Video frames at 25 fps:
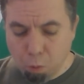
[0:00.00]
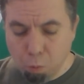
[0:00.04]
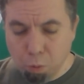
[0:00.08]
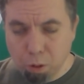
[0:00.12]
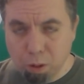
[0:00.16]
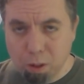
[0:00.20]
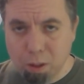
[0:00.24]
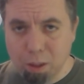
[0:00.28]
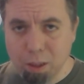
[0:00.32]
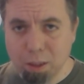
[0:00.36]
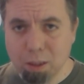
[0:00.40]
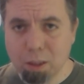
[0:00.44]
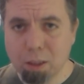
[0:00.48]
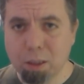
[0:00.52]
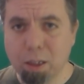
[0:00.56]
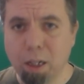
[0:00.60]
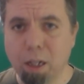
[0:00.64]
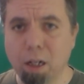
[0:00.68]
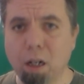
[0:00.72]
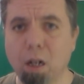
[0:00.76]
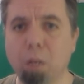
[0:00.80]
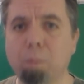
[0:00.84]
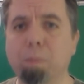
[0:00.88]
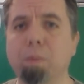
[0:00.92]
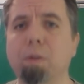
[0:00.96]
with this
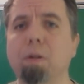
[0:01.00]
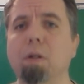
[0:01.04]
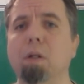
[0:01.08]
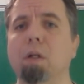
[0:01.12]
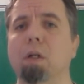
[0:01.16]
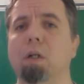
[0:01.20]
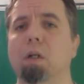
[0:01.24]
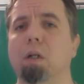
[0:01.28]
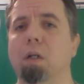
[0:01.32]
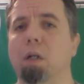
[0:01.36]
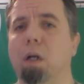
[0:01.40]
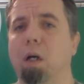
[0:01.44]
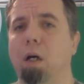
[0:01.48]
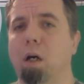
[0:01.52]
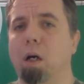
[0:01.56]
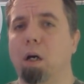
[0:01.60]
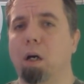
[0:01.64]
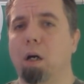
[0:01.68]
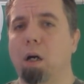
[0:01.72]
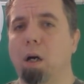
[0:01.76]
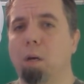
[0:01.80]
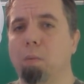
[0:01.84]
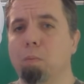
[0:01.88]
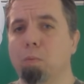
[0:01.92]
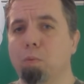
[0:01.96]
setup,
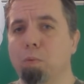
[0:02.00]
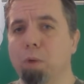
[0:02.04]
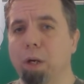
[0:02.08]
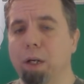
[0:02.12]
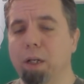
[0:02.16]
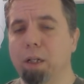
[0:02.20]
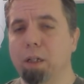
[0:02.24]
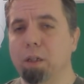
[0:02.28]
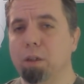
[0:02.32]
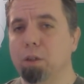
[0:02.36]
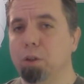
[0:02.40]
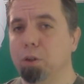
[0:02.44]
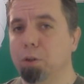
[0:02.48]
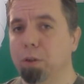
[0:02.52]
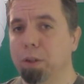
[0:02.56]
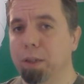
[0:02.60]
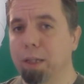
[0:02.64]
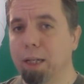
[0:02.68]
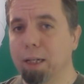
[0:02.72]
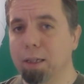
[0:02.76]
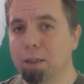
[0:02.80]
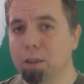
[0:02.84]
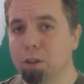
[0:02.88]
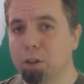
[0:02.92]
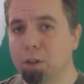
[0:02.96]
I'm ready to
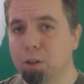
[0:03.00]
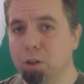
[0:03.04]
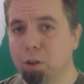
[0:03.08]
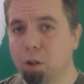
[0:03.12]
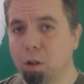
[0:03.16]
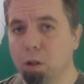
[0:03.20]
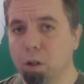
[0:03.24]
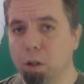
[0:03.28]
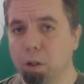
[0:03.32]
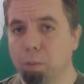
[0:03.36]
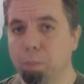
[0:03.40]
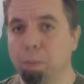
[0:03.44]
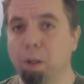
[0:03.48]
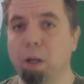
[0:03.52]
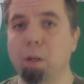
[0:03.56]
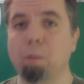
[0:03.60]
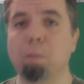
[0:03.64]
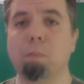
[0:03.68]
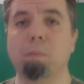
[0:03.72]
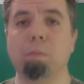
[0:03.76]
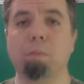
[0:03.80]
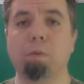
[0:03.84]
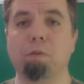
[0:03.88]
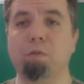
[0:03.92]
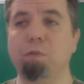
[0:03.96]
get started.
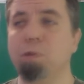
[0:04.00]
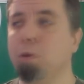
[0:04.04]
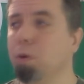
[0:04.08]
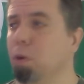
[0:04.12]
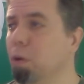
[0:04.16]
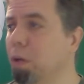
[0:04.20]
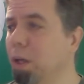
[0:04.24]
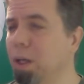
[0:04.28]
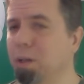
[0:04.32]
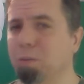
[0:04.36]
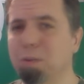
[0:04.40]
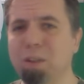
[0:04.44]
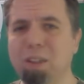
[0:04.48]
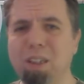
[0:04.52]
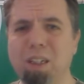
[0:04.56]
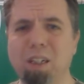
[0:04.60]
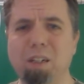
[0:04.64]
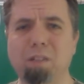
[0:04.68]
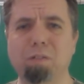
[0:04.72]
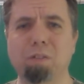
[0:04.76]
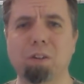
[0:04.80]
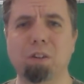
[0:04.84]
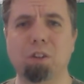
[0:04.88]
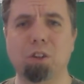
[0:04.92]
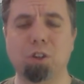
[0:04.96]
But before I really
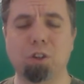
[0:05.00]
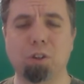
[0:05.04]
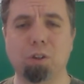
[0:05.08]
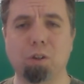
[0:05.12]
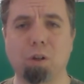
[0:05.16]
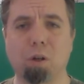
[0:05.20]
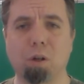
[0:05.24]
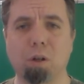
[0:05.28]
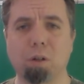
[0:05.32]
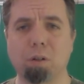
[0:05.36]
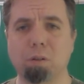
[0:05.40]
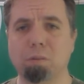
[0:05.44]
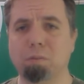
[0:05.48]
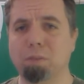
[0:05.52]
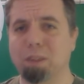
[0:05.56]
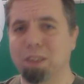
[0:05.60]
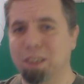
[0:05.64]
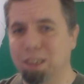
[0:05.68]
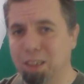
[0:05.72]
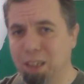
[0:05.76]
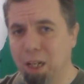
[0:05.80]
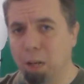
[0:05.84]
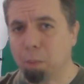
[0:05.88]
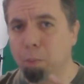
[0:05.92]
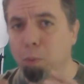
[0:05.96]
even start
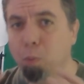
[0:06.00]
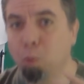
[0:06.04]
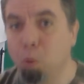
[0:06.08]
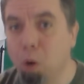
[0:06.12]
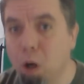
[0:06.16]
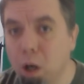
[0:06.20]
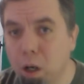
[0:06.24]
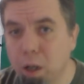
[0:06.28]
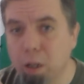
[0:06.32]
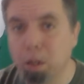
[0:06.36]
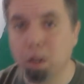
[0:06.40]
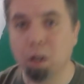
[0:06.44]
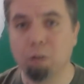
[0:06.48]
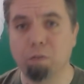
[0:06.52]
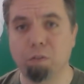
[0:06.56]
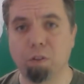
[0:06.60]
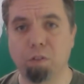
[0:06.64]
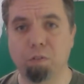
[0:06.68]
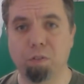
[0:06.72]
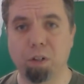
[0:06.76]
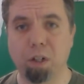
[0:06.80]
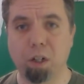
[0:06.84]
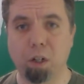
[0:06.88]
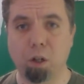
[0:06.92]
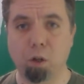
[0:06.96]
step one of the
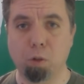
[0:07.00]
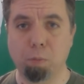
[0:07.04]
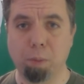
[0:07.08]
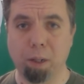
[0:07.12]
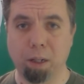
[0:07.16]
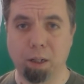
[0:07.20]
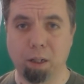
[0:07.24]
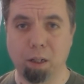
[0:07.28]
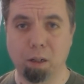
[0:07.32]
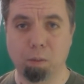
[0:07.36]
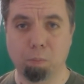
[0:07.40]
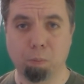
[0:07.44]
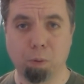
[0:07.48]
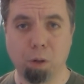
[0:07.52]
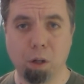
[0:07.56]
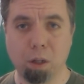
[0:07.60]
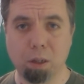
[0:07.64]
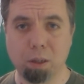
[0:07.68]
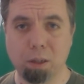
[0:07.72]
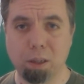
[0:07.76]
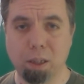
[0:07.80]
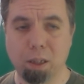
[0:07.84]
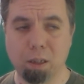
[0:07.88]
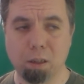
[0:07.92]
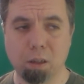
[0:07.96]
video making
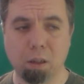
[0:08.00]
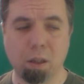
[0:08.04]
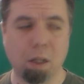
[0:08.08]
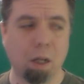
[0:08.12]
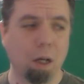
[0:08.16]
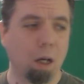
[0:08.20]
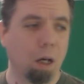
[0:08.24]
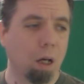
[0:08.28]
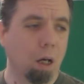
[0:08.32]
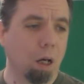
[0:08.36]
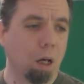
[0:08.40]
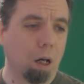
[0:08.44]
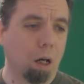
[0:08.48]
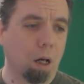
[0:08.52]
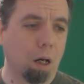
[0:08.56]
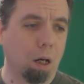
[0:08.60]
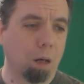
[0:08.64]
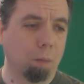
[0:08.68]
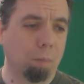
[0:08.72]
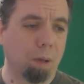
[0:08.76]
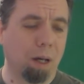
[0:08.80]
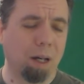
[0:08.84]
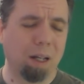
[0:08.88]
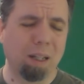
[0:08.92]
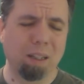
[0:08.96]
process,
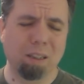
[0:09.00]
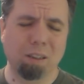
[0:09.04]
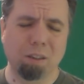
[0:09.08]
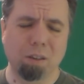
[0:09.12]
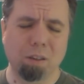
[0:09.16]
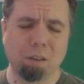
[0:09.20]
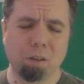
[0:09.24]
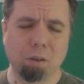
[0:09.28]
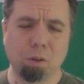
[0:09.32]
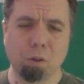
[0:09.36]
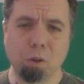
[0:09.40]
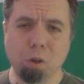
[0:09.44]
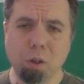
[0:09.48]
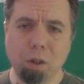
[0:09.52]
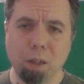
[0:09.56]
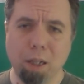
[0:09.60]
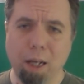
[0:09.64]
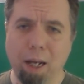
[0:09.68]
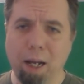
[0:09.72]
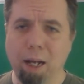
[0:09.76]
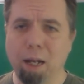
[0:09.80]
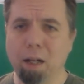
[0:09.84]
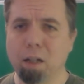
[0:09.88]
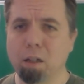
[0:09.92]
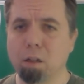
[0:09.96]
I look
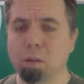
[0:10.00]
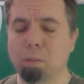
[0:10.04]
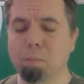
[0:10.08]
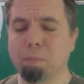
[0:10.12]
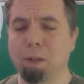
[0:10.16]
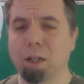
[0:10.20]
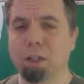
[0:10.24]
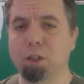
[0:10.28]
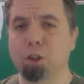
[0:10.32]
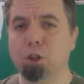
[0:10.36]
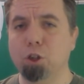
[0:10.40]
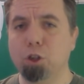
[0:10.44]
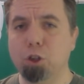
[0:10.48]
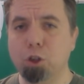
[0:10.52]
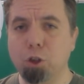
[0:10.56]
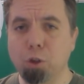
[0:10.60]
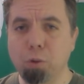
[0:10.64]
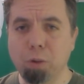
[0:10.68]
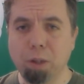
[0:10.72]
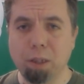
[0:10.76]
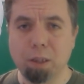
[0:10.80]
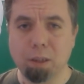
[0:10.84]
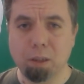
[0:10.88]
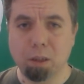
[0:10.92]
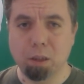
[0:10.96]
at my
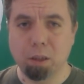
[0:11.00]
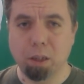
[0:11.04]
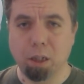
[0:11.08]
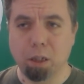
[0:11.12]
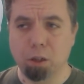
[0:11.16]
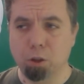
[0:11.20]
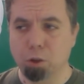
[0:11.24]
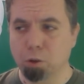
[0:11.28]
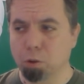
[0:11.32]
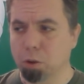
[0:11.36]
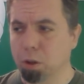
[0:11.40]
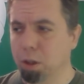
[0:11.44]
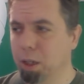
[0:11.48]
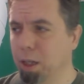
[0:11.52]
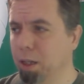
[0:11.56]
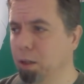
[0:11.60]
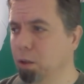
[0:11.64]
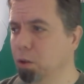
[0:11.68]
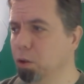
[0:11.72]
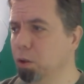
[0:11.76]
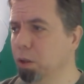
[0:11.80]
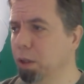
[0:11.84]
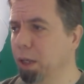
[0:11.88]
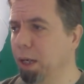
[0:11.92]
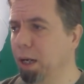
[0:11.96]
shooting schedule. I
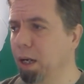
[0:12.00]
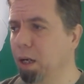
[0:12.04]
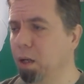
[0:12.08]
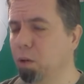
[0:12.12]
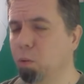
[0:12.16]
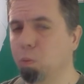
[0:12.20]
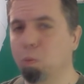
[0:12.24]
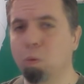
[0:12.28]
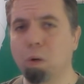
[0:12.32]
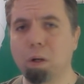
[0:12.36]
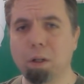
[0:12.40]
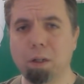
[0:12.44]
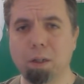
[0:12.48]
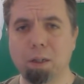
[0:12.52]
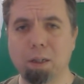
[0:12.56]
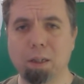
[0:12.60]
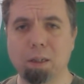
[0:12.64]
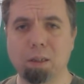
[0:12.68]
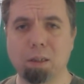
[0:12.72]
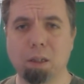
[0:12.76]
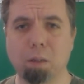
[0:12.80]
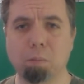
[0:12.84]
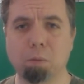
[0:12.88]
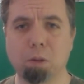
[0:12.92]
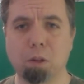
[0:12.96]
look at what it
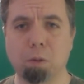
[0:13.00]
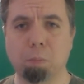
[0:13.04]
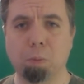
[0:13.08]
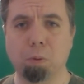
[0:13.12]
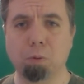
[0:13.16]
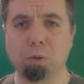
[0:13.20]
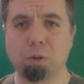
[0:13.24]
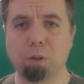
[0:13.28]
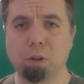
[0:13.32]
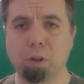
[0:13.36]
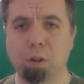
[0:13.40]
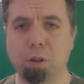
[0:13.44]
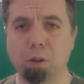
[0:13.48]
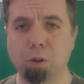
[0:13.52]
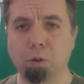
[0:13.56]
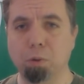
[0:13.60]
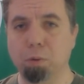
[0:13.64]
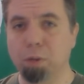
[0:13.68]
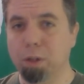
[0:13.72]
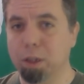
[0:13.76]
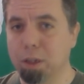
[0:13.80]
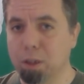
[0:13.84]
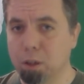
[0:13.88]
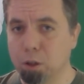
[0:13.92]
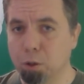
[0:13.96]
is I'm supposed to do
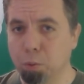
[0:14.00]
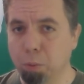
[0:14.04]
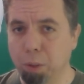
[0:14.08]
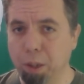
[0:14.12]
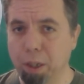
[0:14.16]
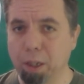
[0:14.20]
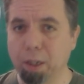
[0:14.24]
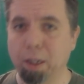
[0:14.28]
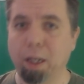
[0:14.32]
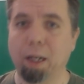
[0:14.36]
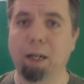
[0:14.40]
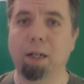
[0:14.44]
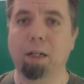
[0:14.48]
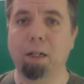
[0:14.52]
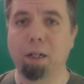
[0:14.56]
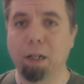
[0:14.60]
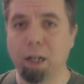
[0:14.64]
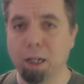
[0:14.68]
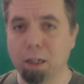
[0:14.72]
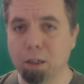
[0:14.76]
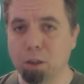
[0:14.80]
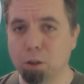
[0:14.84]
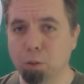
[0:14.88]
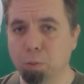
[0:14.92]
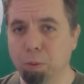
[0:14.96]
this week and
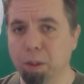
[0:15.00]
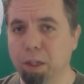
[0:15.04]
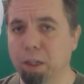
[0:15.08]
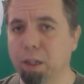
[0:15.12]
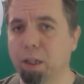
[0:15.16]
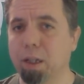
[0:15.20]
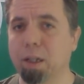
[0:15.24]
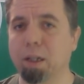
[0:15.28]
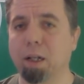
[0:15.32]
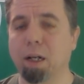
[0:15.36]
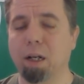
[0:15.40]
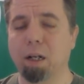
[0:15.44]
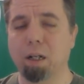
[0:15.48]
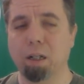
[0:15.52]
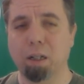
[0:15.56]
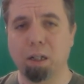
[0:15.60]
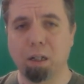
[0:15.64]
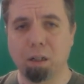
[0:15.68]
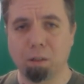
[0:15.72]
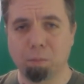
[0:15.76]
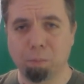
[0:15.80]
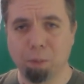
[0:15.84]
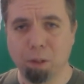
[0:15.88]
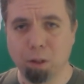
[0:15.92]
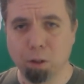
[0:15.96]
next week, and kind of get
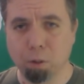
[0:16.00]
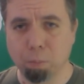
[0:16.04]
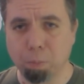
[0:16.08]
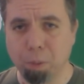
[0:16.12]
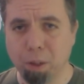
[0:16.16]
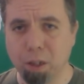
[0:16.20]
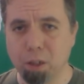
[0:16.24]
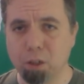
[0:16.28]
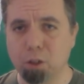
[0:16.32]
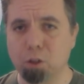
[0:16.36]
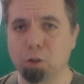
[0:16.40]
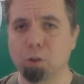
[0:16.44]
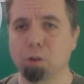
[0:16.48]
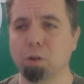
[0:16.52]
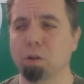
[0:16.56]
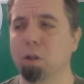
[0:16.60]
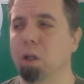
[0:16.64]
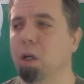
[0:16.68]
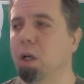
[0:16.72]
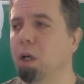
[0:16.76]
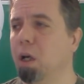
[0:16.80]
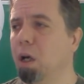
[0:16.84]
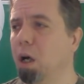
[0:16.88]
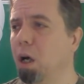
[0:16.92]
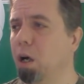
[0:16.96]
a bigger
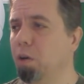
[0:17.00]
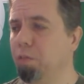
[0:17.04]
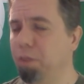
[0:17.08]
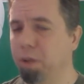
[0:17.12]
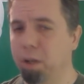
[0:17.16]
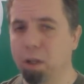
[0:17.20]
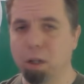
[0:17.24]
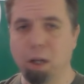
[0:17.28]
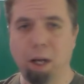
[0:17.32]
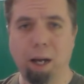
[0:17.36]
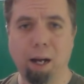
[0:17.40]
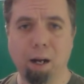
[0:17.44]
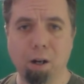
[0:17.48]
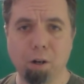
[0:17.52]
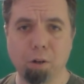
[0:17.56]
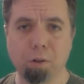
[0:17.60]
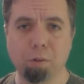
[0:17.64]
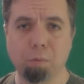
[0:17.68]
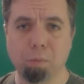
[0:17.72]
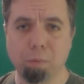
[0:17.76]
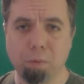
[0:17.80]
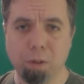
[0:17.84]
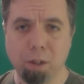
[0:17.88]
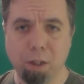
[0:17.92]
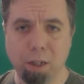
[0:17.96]
picture of
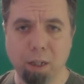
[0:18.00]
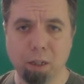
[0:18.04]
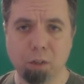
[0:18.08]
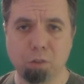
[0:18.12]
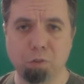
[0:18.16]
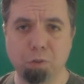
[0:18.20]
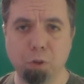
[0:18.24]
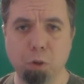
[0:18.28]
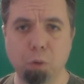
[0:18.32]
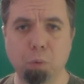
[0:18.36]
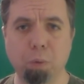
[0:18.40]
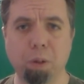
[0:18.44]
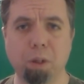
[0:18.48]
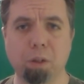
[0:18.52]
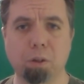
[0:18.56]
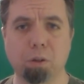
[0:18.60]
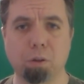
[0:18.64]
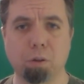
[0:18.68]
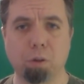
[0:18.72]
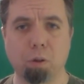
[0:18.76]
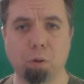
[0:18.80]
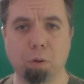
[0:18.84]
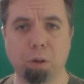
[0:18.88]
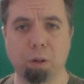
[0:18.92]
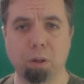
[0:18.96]
how the next few weeks
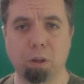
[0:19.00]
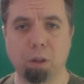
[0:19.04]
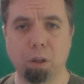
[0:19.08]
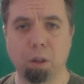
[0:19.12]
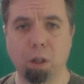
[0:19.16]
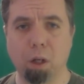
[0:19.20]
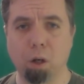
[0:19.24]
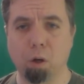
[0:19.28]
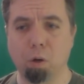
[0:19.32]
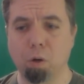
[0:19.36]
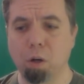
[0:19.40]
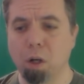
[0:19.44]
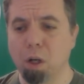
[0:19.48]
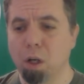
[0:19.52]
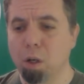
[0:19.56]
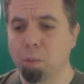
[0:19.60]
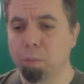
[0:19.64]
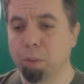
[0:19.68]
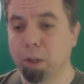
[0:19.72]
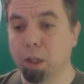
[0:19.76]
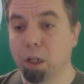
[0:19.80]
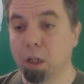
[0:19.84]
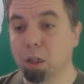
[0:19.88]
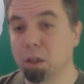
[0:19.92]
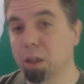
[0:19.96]
are going to go,
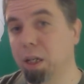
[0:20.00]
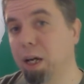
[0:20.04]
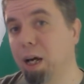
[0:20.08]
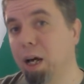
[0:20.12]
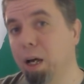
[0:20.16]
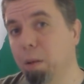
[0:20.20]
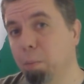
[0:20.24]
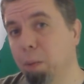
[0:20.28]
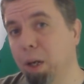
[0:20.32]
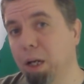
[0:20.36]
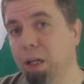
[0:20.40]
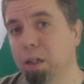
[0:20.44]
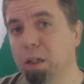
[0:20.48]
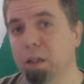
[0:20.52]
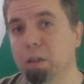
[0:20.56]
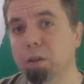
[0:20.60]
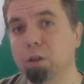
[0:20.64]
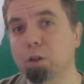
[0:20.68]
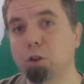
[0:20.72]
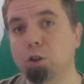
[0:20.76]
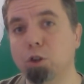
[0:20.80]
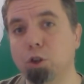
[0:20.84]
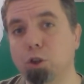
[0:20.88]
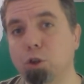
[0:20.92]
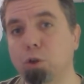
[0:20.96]
because I may need
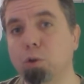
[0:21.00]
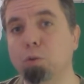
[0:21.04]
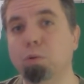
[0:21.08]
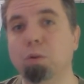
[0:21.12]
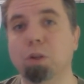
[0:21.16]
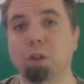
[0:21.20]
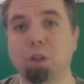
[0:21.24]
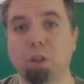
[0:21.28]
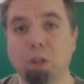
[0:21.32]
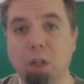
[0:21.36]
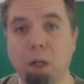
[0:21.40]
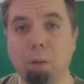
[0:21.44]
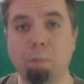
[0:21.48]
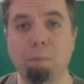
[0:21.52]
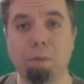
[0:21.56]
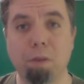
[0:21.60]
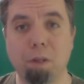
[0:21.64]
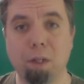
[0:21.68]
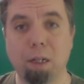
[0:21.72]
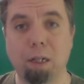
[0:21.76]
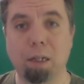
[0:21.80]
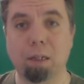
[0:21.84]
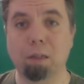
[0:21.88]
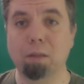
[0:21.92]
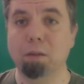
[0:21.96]
to shoot some
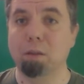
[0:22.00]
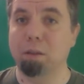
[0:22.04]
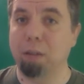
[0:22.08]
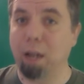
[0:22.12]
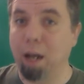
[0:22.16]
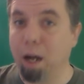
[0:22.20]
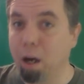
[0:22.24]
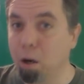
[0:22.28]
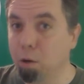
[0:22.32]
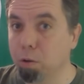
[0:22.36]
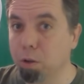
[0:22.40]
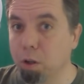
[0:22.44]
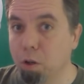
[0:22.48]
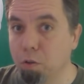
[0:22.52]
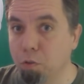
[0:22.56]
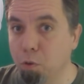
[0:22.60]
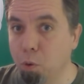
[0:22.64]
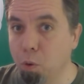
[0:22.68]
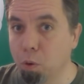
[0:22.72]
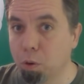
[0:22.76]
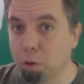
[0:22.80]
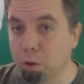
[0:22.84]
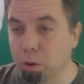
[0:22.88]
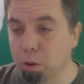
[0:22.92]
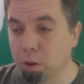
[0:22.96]
things out of
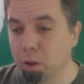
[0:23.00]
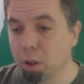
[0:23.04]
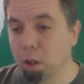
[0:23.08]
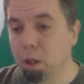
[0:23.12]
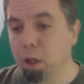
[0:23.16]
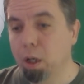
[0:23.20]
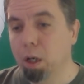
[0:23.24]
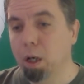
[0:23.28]
order.